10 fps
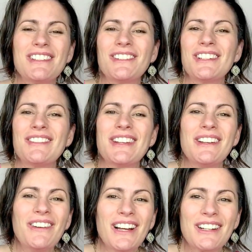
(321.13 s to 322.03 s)
don't even
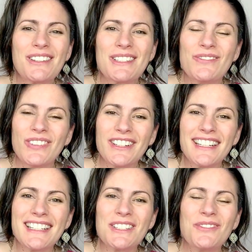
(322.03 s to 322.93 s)
know how to
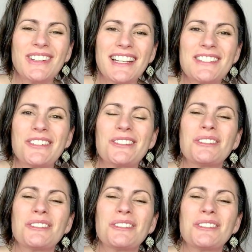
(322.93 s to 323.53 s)
experience pleasure.